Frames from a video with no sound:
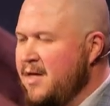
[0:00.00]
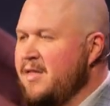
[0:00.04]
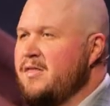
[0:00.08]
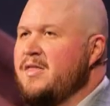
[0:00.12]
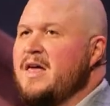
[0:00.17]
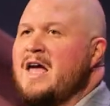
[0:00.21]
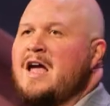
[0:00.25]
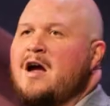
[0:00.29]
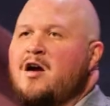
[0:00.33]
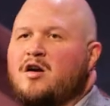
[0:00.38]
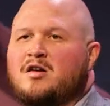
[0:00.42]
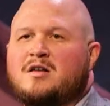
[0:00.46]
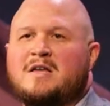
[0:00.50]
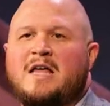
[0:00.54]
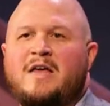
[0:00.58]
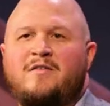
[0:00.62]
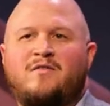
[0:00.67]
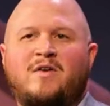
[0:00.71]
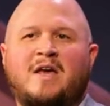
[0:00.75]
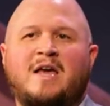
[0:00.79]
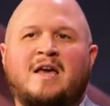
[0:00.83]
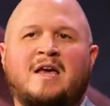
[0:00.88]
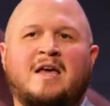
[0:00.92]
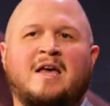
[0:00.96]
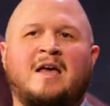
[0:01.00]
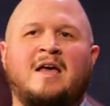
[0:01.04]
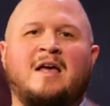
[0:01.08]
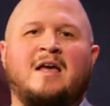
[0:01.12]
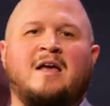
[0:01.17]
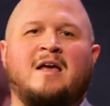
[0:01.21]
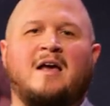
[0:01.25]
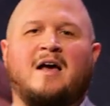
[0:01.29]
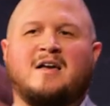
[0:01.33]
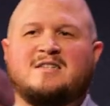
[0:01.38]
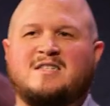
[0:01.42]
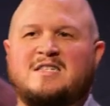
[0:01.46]
They are living
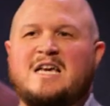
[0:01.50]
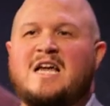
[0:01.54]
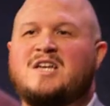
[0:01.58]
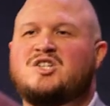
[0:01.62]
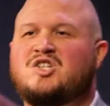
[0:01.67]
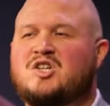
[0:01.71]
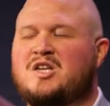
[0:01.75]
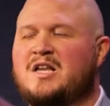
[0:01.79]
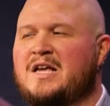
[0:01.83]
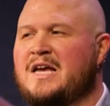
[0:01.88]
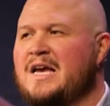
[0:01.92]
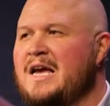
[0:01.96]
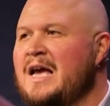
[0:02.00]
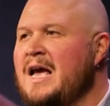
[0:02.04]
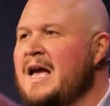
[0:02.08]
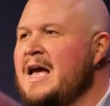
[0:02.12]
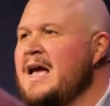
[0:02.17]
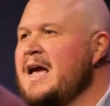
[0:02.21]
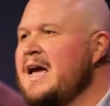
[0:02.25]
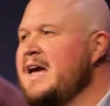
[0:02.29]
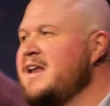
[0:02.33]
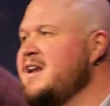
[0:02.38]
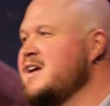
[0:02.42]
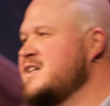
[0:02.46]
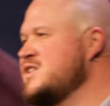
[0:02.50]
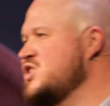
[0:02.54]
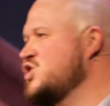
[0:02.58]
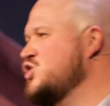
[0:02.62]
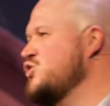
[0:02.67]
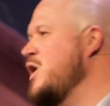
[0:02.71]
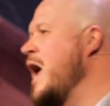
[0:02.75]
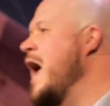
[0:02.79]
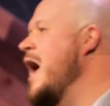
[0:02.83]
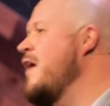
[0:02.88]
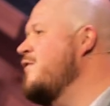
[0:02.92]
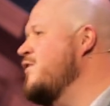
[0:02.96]
essentially an
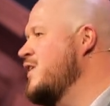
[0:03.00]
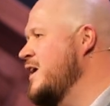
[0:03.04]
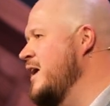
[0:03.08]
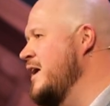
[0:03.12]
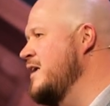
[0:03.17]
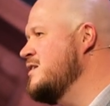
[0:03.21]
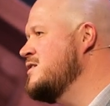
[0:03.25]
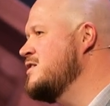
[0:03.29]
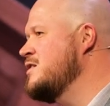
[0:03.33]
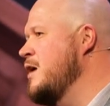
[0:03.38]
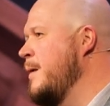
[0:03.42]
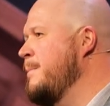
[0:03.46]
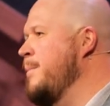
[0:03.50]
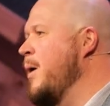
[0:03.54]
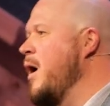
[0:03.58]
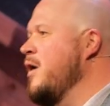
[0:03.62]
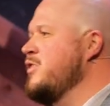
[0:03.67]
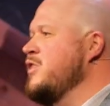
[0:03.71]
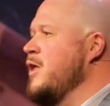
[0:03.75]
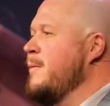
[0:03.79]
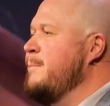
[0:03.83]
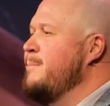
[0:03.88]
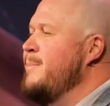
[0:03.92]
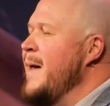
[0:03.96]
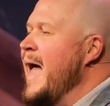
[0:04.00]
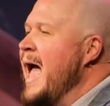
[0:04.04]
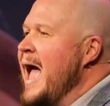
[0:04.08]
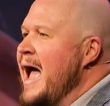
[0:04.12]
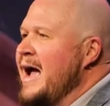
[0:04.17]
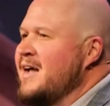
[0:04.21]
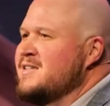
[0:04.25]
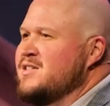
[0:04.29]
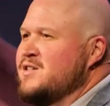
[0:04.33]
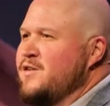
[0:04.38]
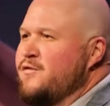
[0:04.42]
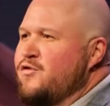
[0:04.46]
extravagance upon the
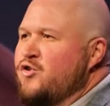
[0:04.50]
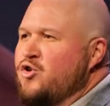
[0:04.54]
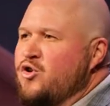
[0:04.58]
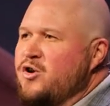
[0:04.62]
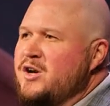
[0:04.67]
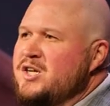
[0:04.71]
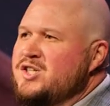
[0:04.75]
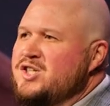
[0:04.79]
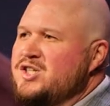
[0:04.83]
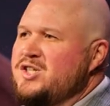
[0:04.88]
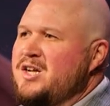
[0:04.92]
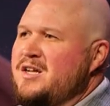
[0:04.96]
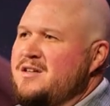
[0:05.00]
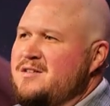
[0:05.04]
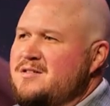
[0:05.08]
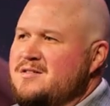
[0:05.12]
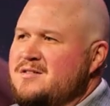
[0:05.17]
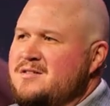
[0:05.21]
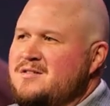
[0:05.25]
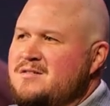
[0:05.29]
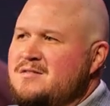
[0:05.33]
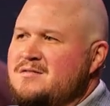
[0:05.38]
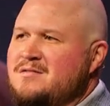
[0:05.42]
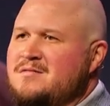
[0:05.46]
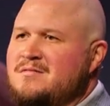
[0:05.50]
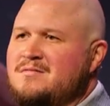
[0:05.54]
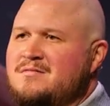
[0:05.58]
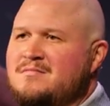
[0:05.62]
backs of Christians.